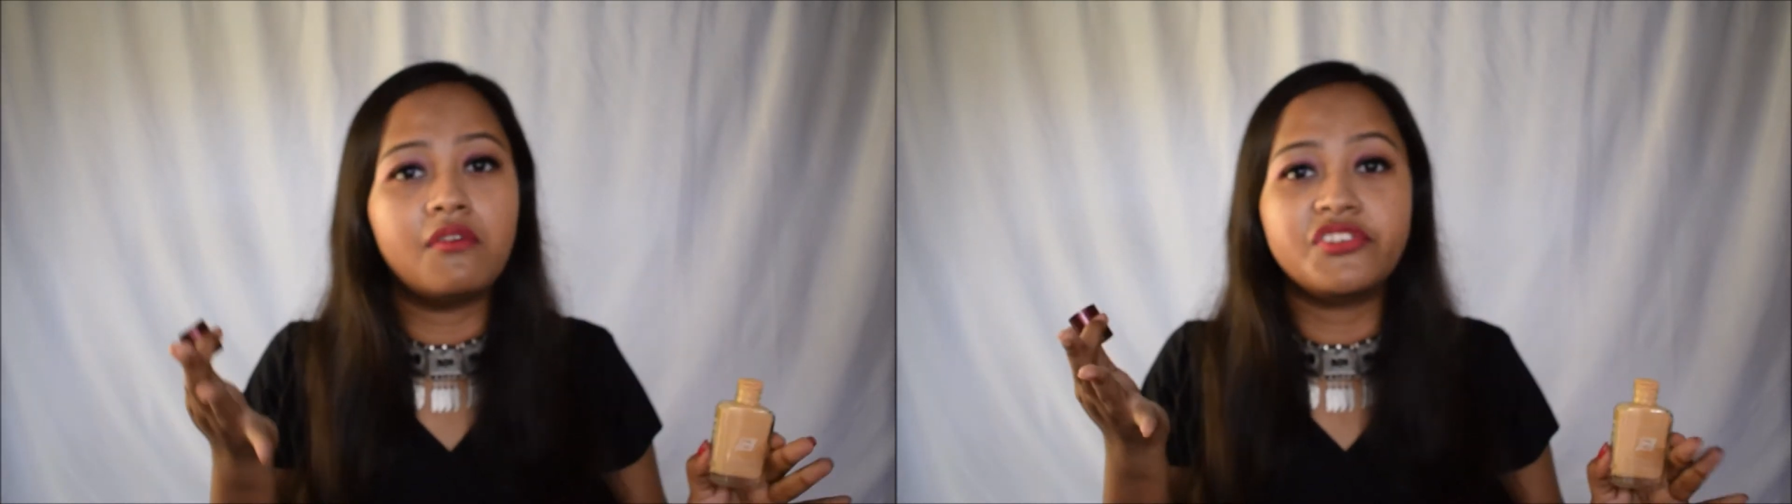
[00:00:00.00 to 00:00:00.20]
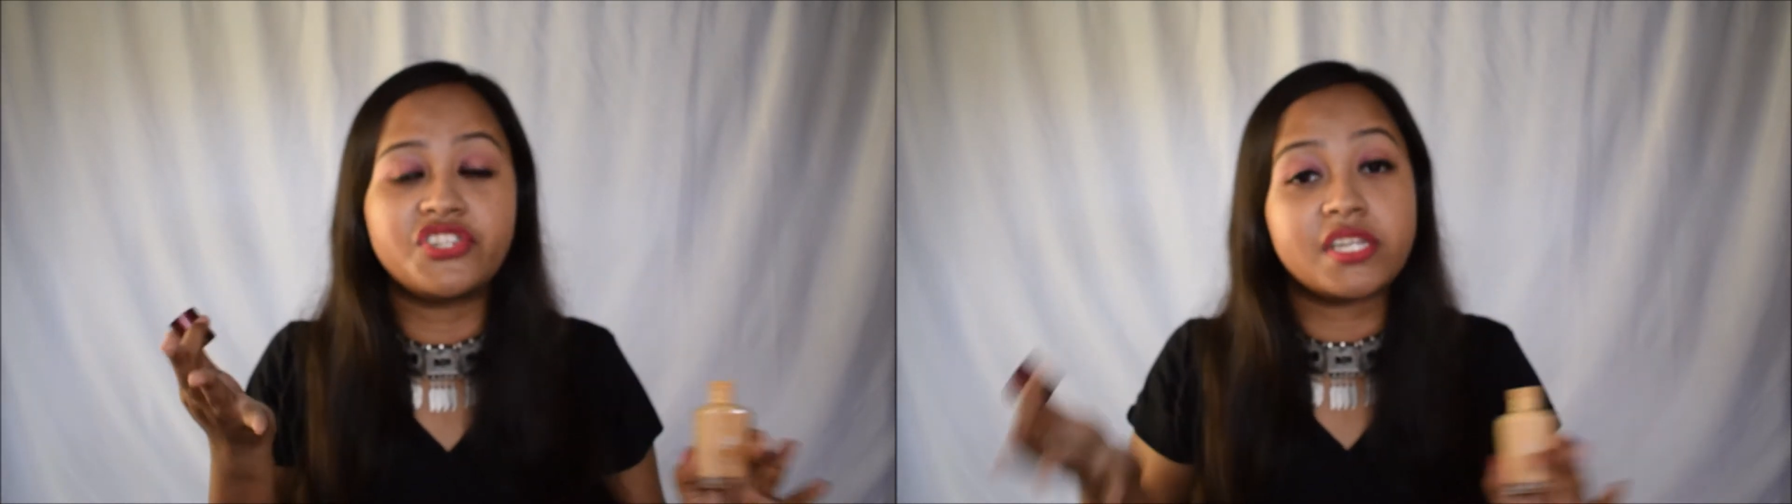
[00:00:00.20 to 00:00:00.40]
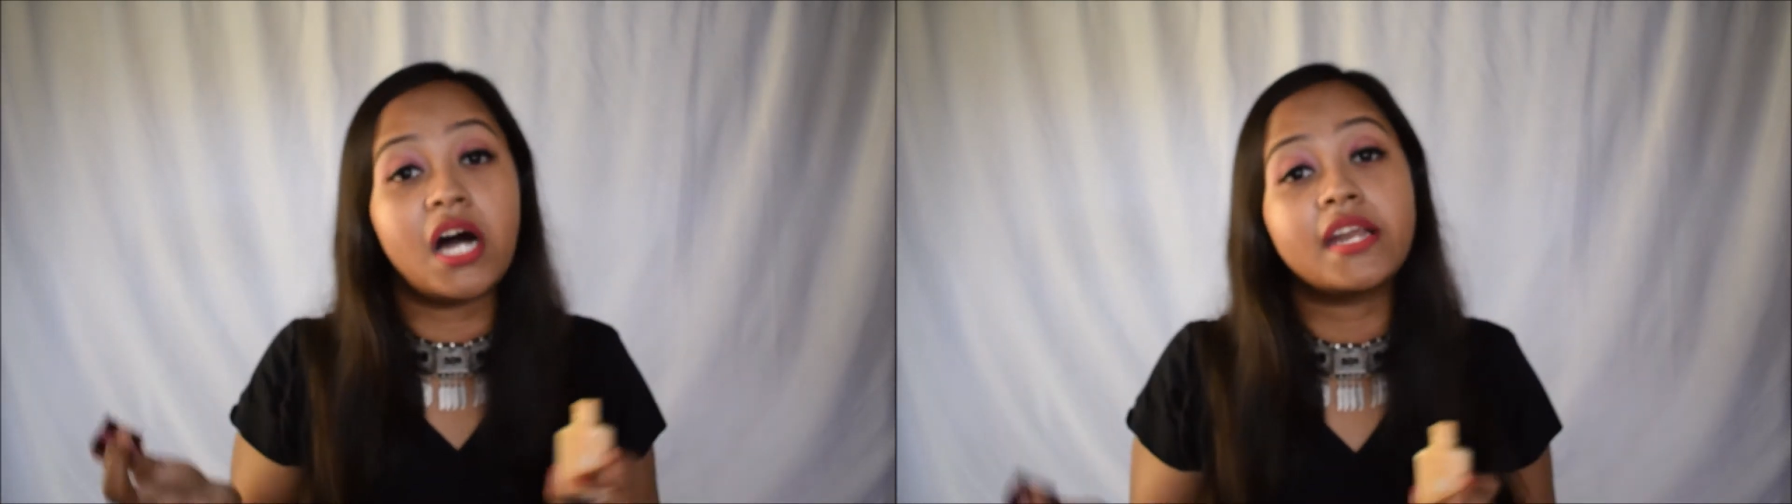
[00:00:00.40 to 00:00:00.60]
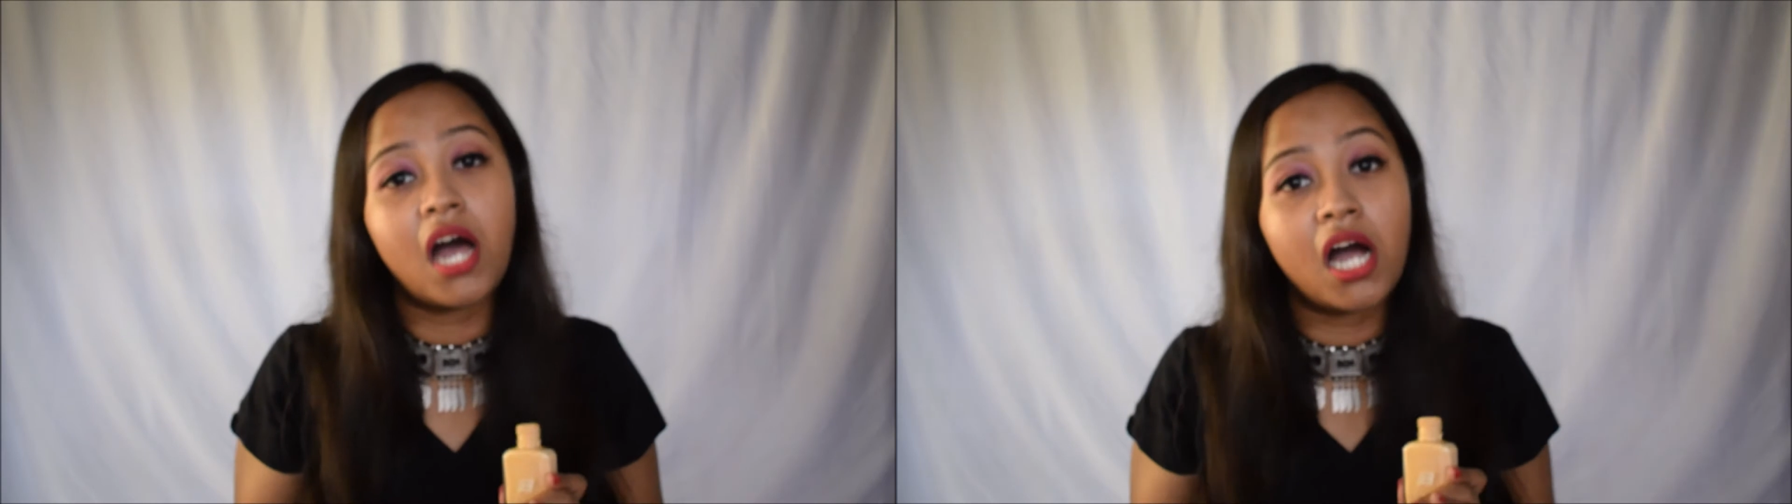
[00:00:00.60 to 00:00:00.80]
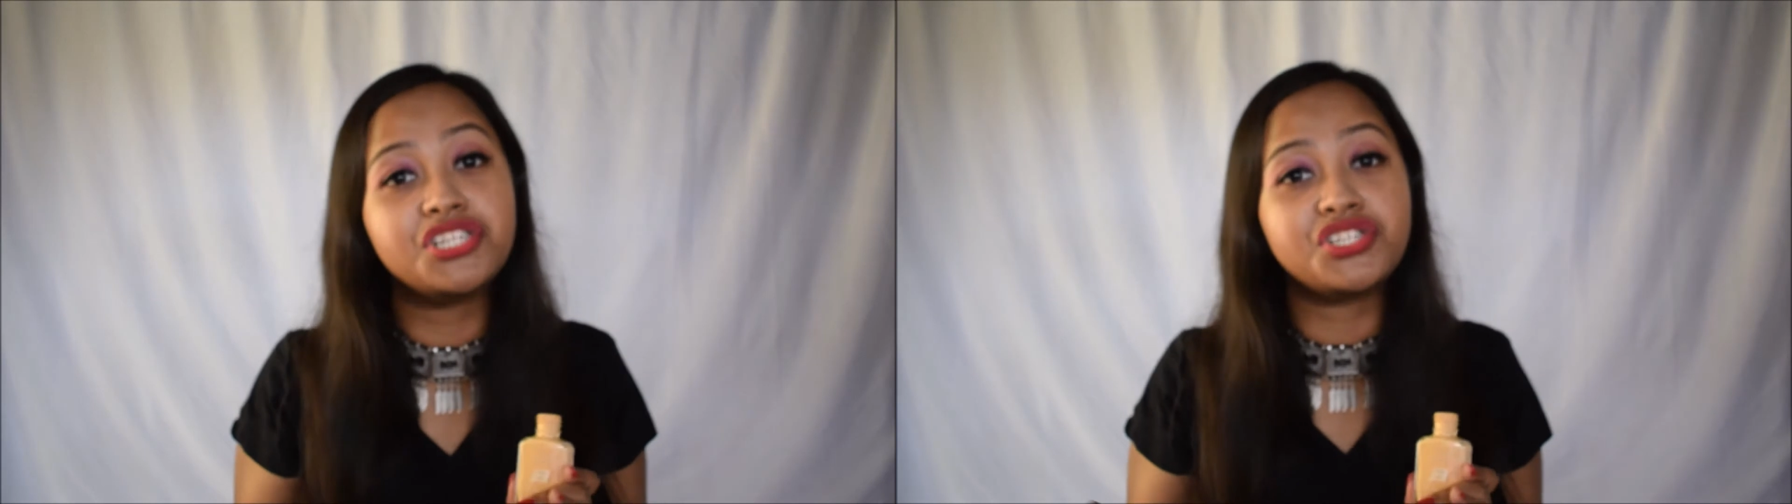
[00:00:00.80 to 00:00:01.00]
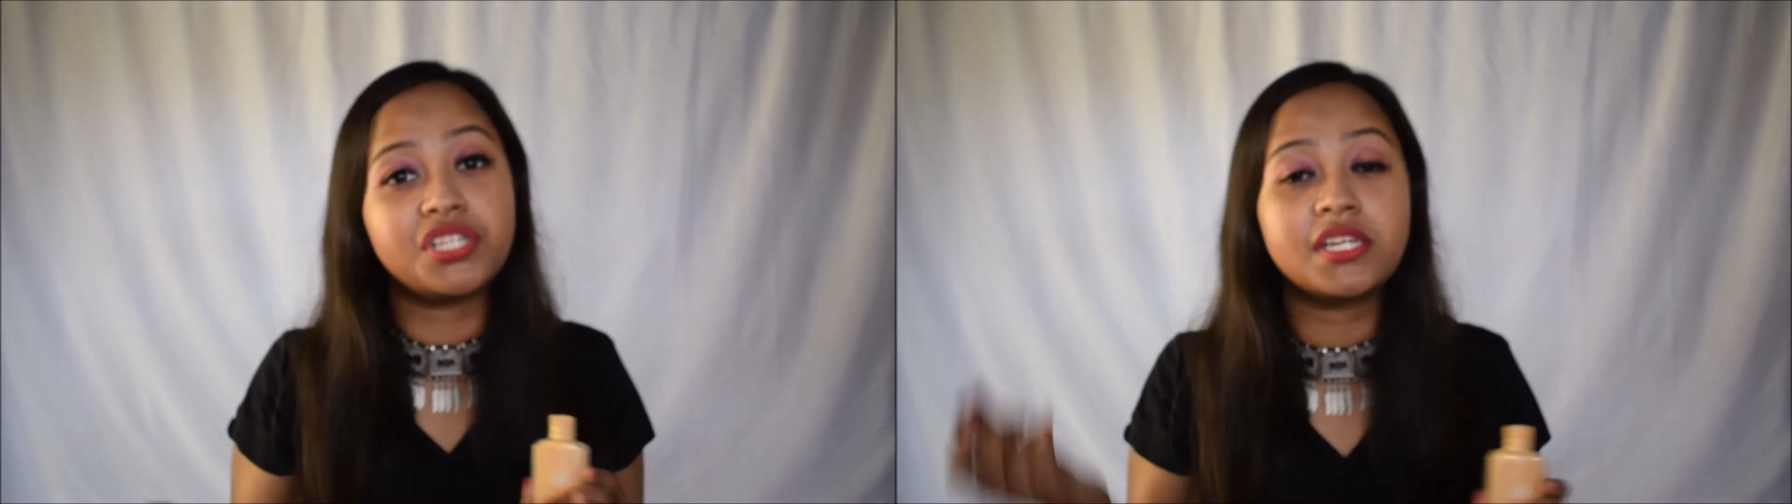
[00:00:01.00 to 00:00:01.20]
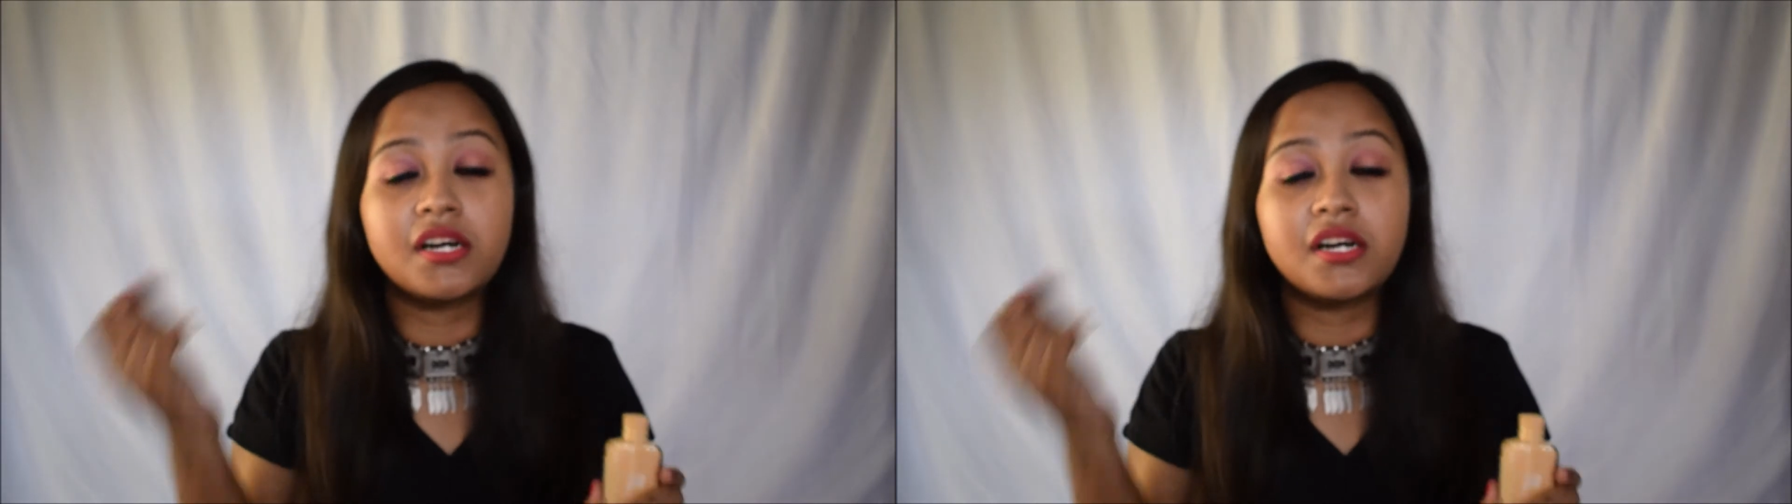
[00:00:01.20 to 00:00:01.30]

which is unhygienic